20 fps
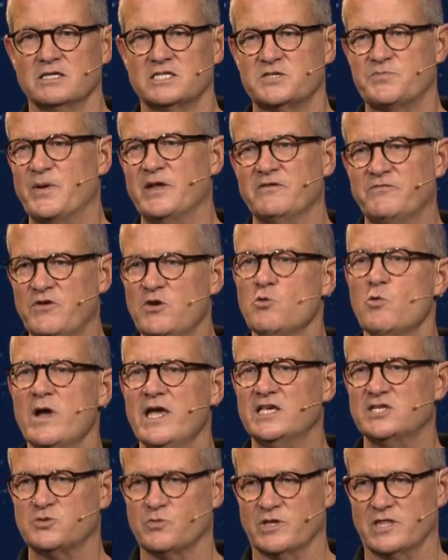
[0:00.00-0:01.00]
spent a few
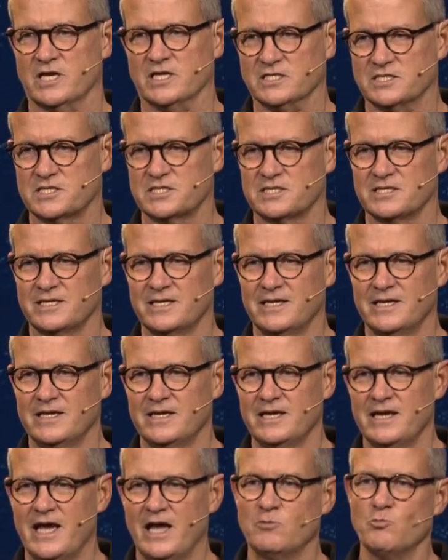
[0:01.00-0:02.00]
weeks with us
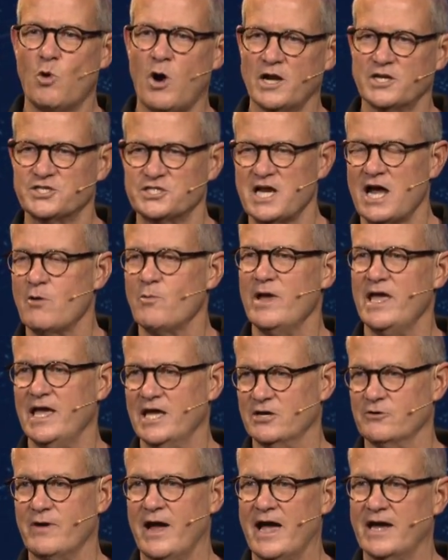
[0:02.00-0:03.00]
and watched how we
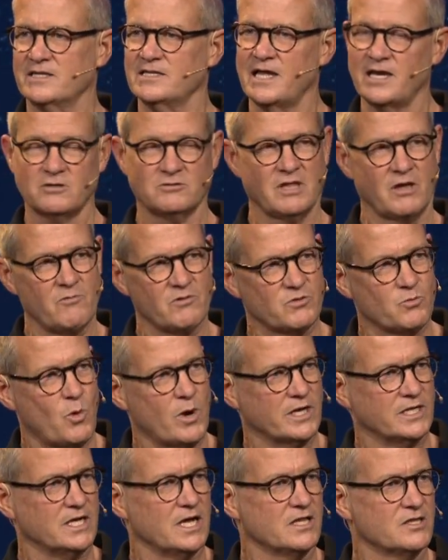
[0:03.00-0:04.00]
interact not only with
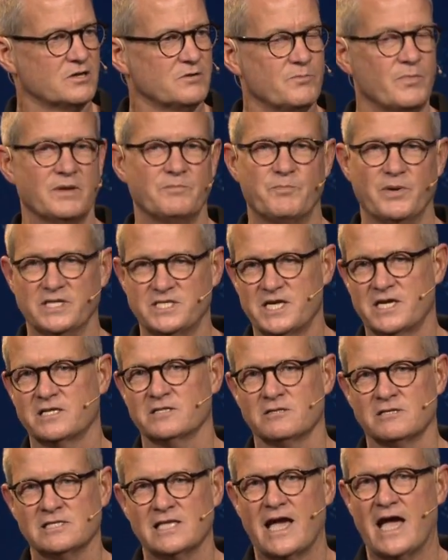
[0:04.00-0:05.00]
one another, but
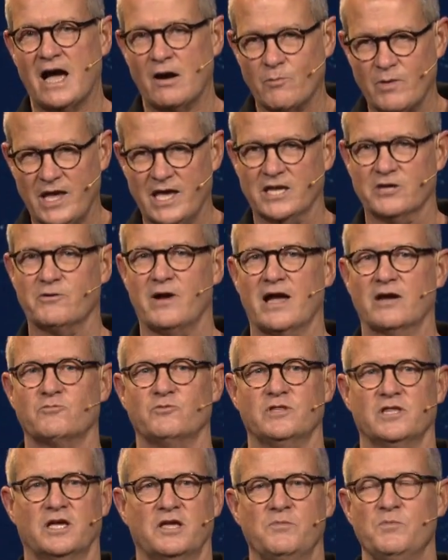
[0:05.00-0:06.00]
particularly how we interact
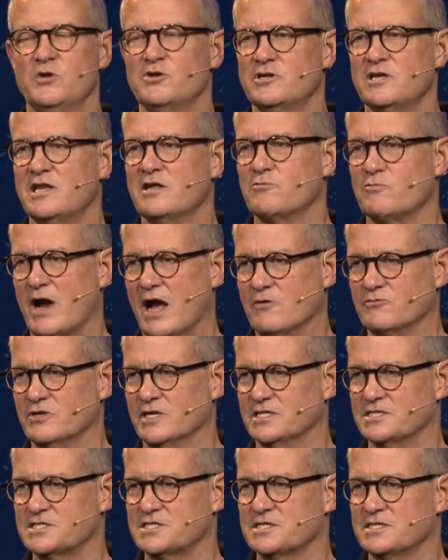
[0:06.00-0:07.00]
with the community around
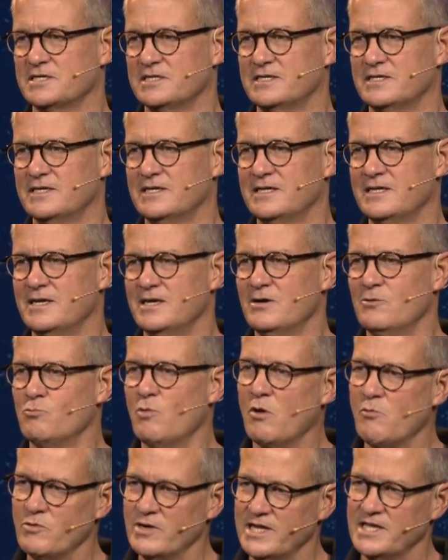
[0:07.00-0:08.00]
us?
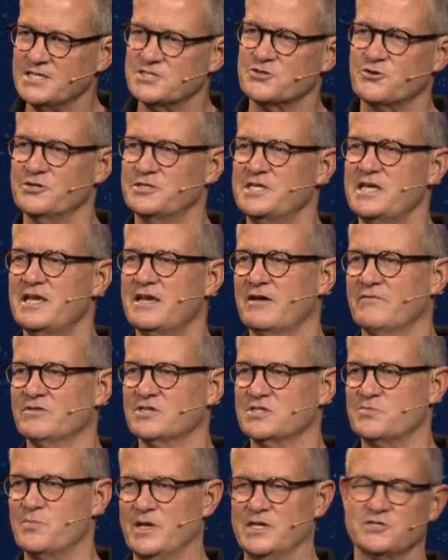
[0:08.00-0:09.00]
What would his critique of
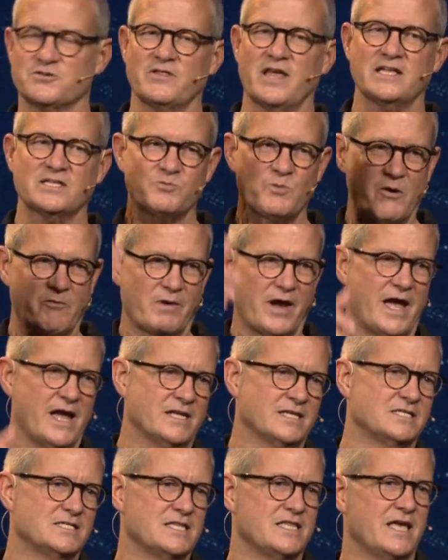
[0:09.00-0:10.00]
us be? So that's where we're
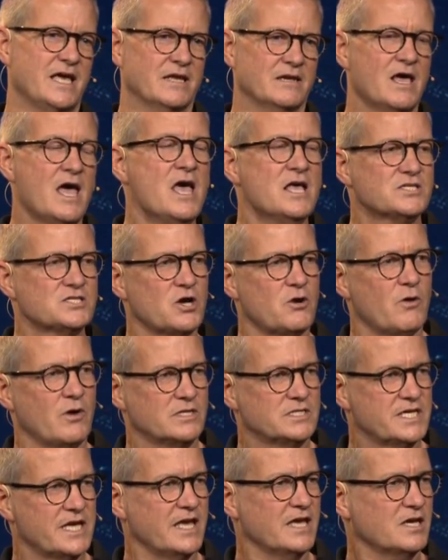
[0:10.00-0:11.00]
headed to the end. So
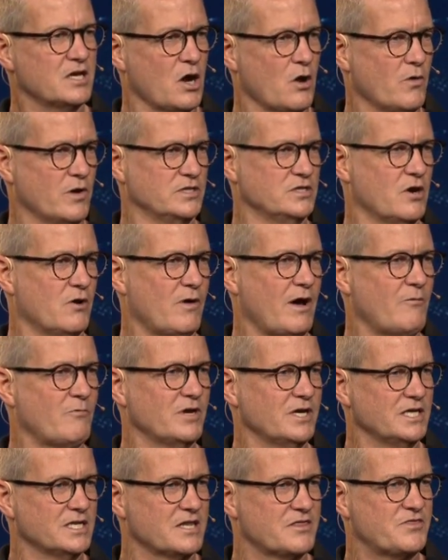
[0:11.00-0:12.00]
to get going, though, I
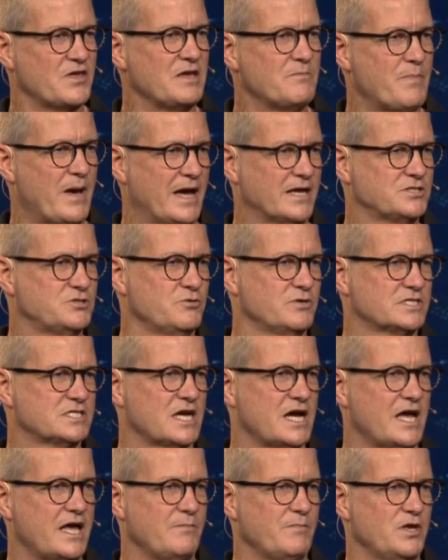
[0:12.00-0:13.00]
want you to think back to a
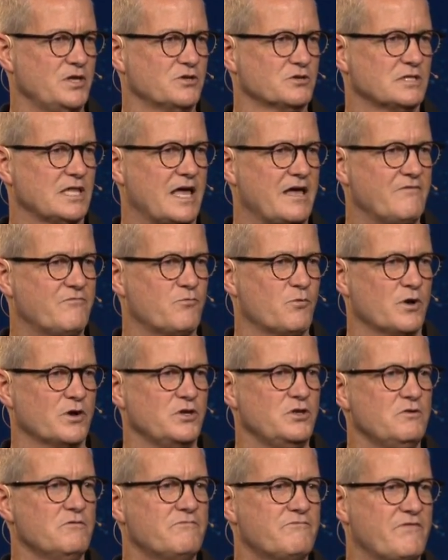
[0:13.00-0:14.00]
time in your life where
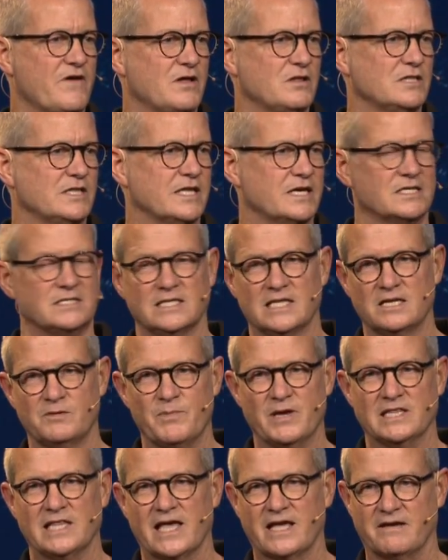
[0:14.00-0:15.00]
you felt a little
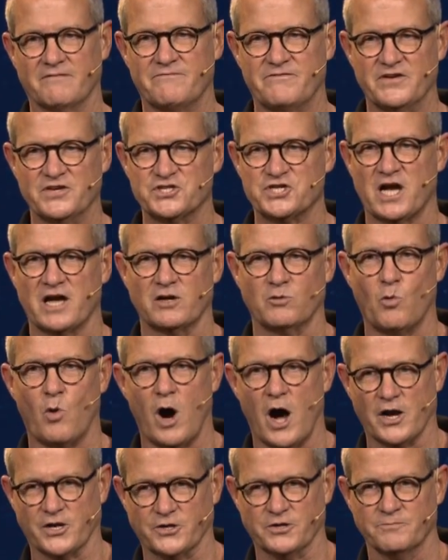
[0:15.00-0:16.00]
bit like a fish out of
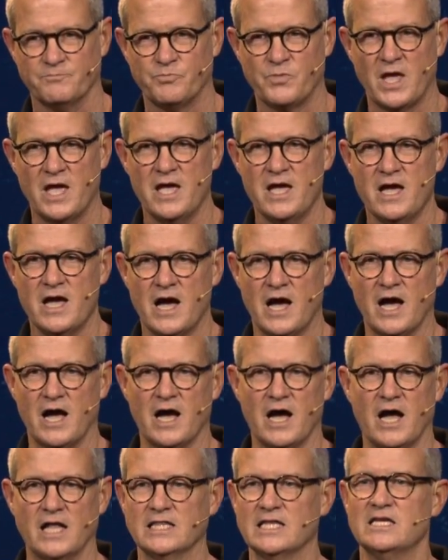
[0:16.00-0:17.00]
water.
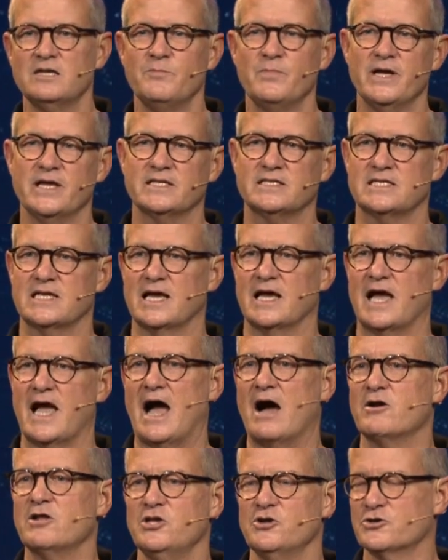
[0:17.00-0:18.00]
A little bit
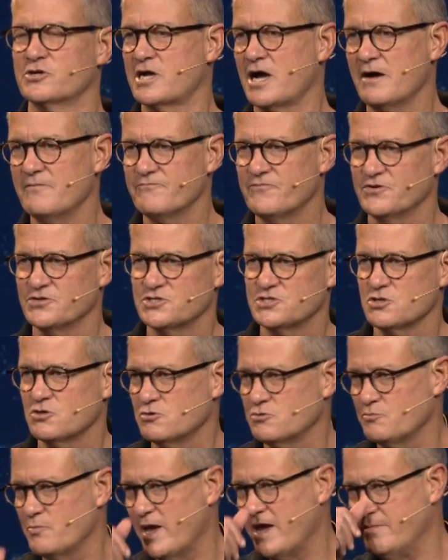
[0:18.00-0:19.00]
out of your comfort
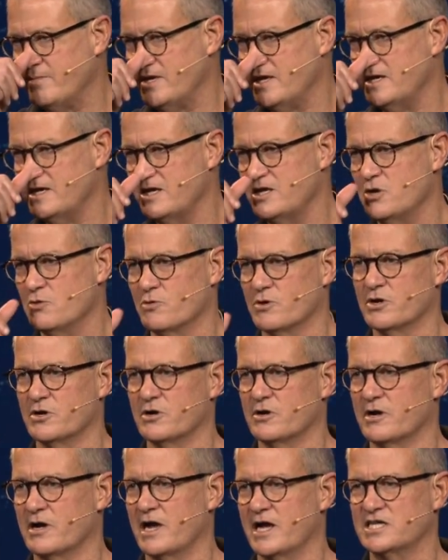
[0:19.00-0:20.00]
zone, maybe. You
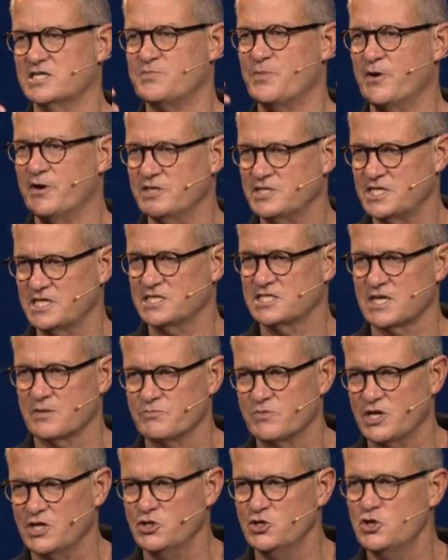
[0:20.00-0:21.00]
were experiencing
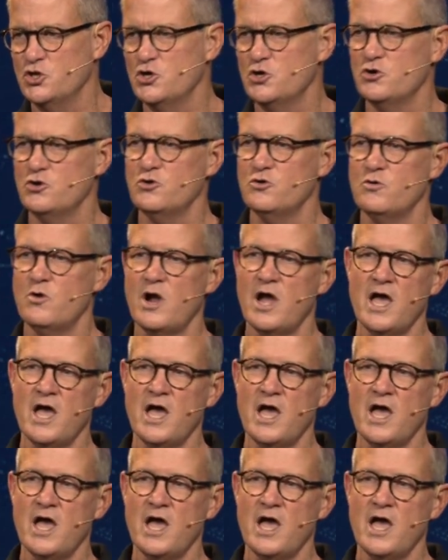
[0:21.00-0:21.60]
something new,